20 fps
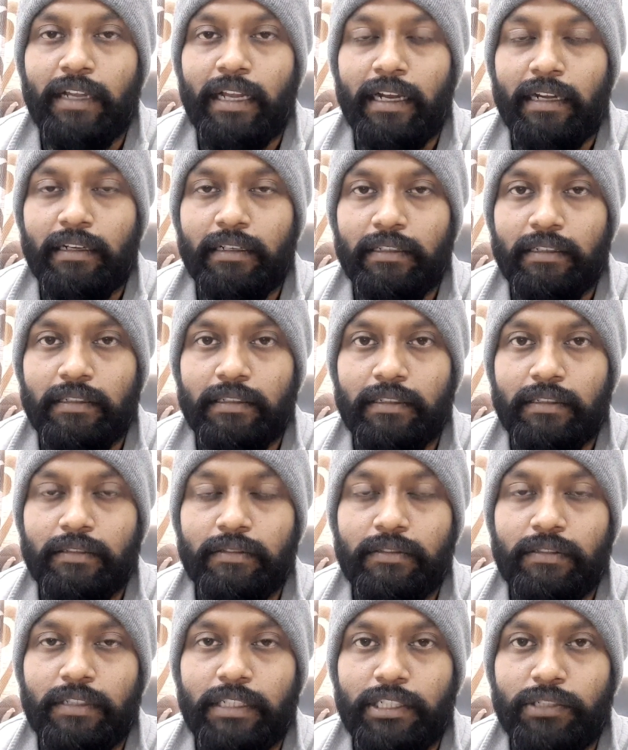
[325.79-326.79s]
and the
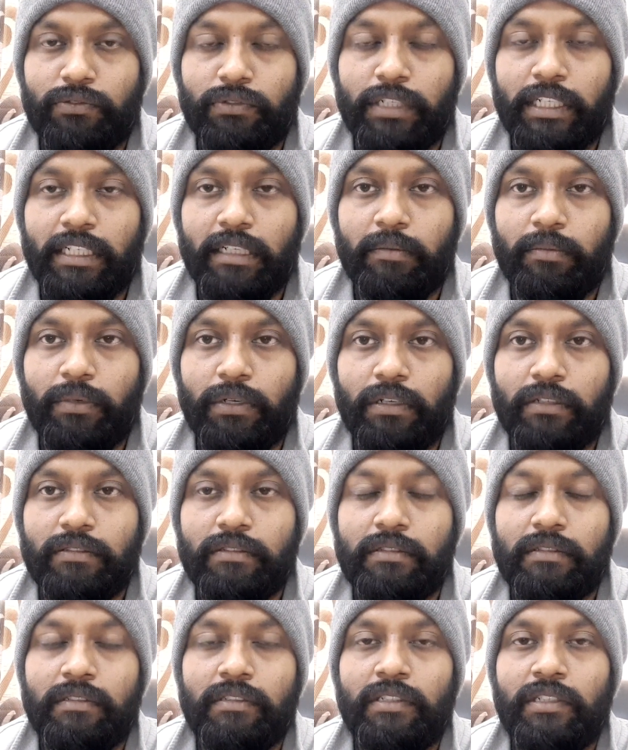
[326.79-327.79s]
resonator
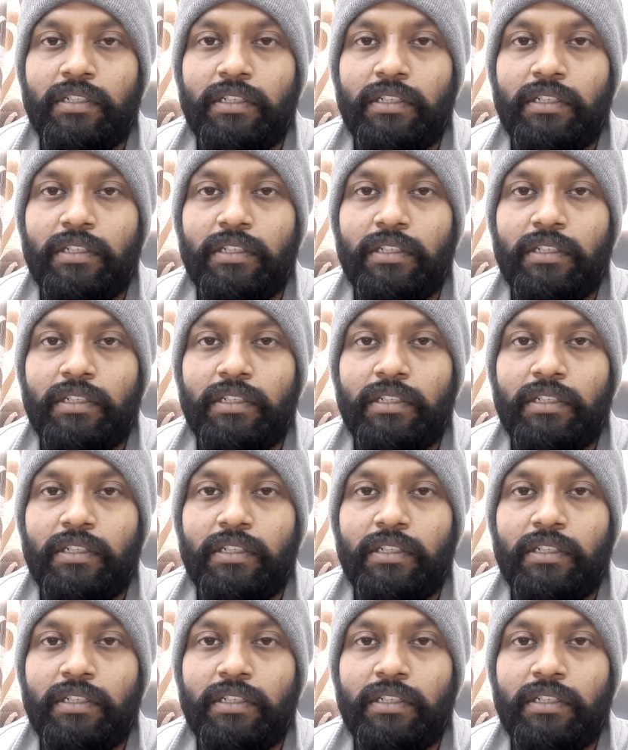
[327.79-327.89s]
box.